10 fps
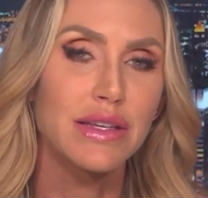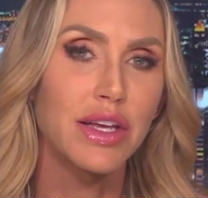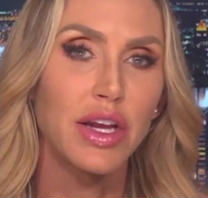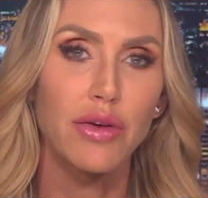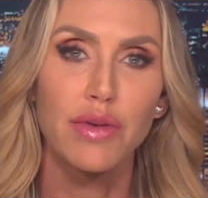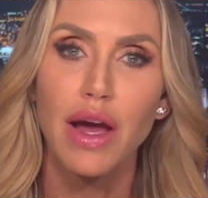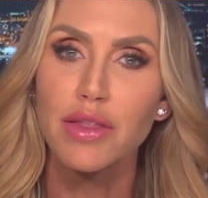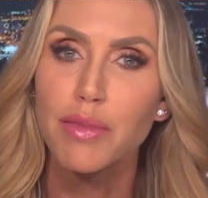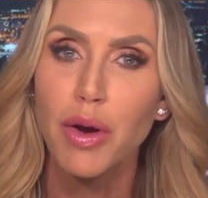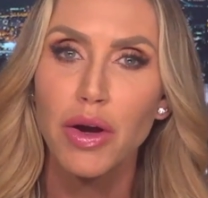not
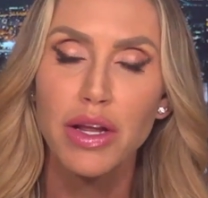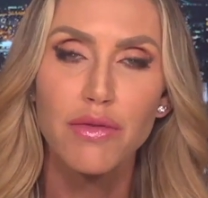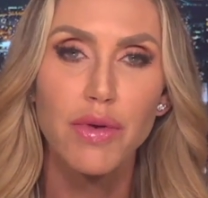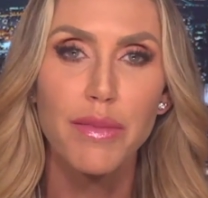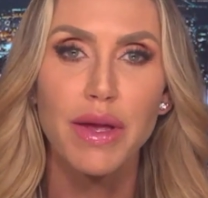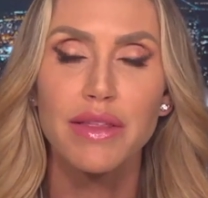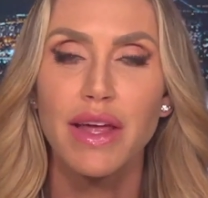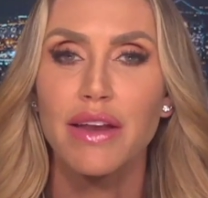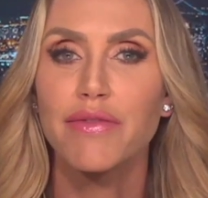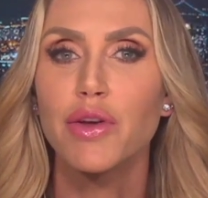the party of women,
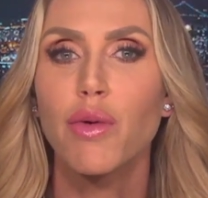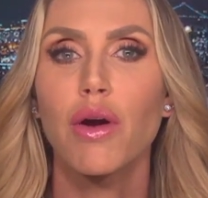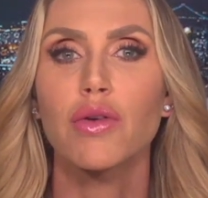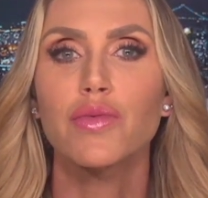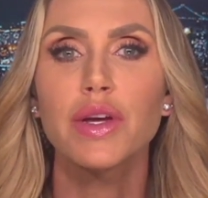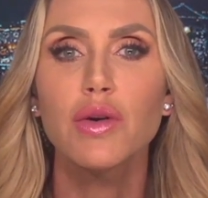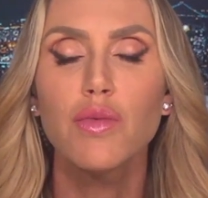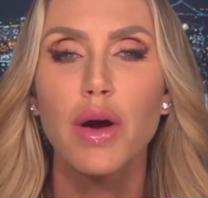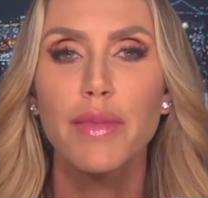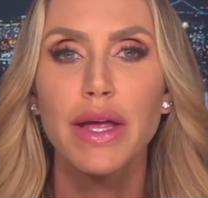that if you are a real
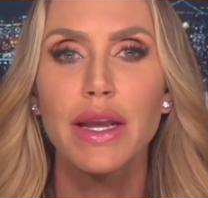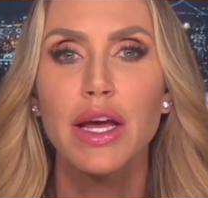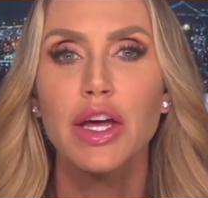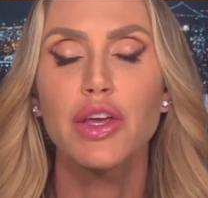woman,